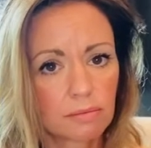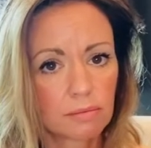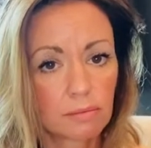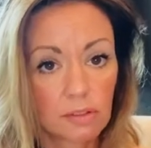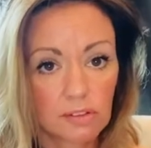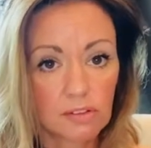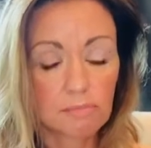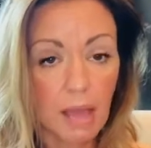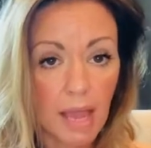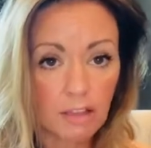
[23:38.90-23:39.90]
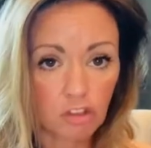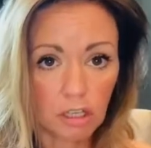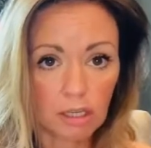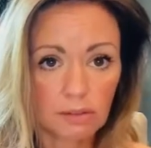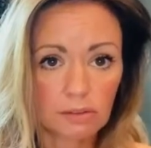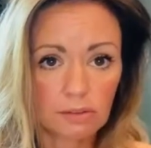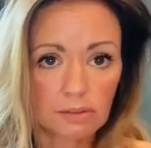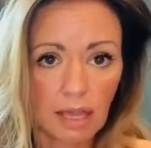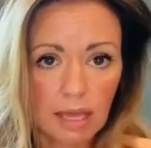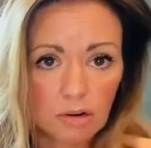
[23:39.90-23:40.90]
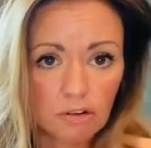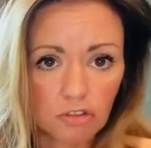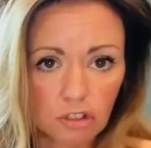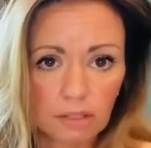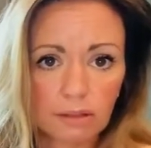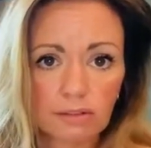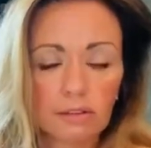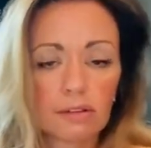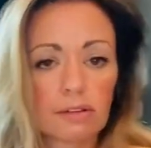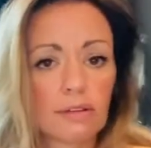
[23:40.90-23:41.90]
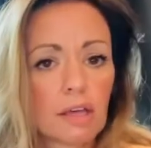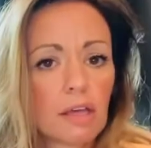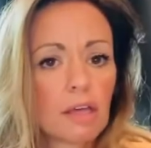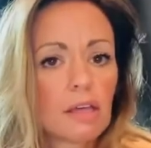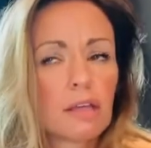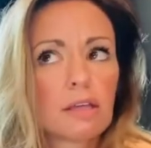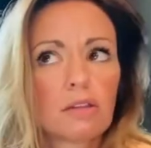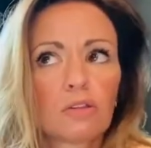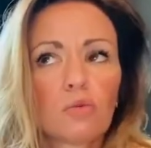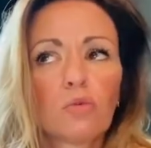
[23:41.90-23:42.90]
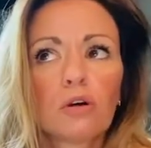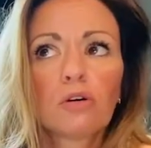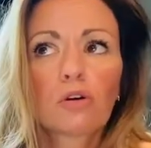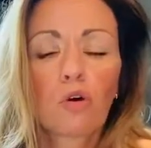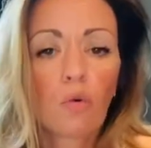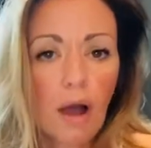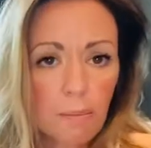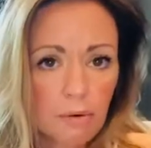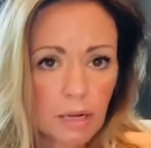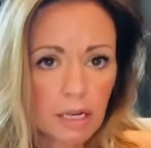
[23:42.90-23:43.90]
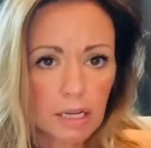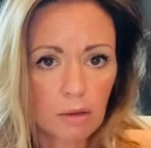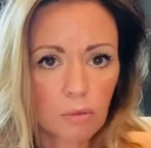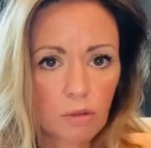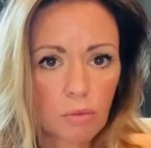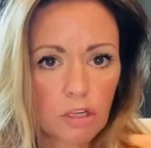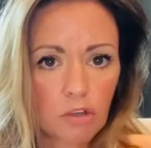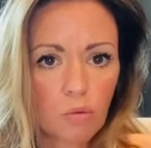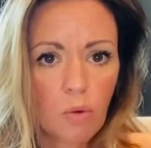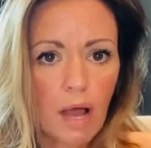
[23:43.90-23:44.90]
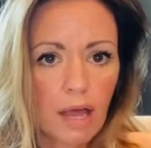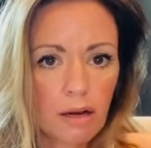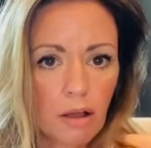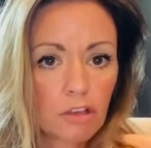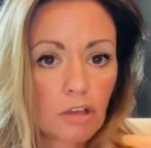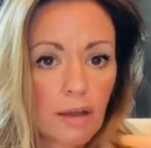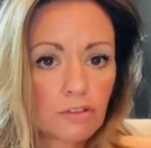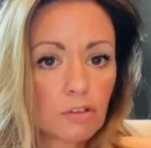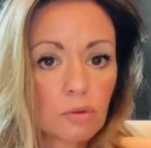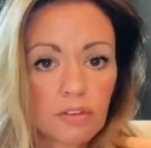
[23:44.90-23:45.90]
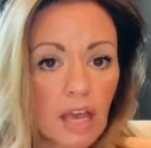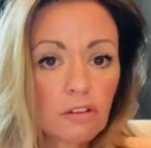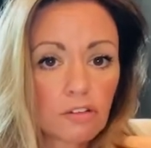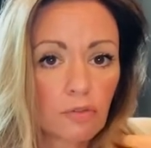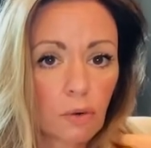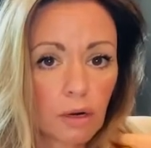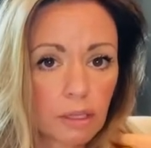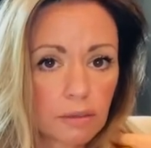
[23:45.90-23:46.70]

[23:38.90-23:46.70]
This is magic. This is energy. This is the world cooperating with what you want. All you have to do is ask for it.